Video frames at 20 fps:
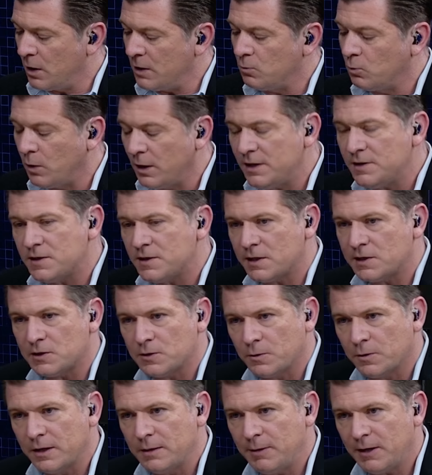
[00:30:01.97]
what is the
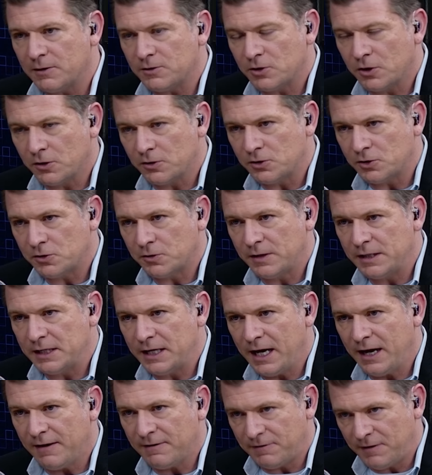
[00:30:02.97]
story about Church Street
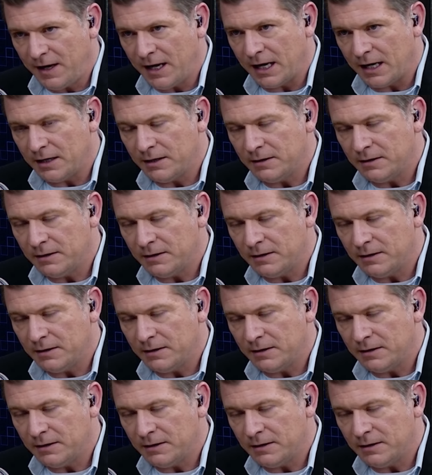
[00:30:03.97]
Cafe?